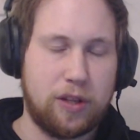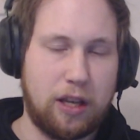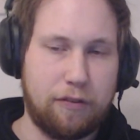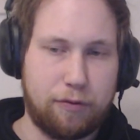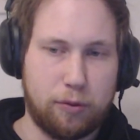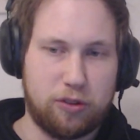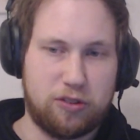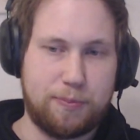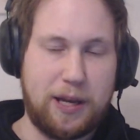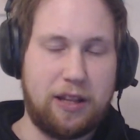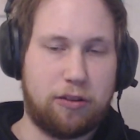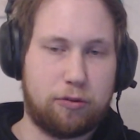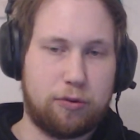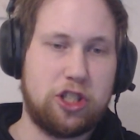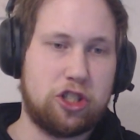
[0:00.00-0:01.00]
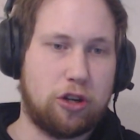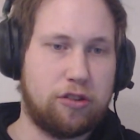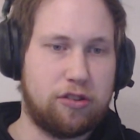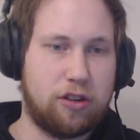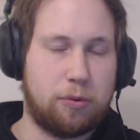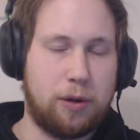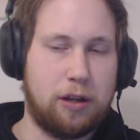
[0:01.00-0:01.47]
If you spend 3
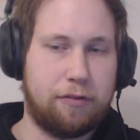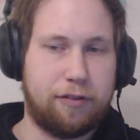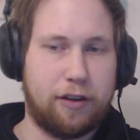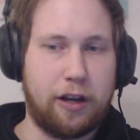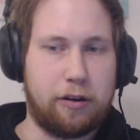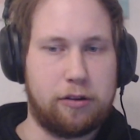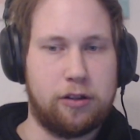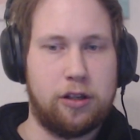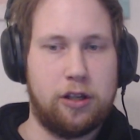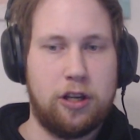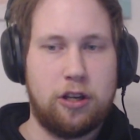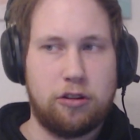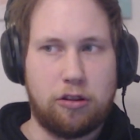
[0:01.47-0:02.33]
shards on a Rain of Fire,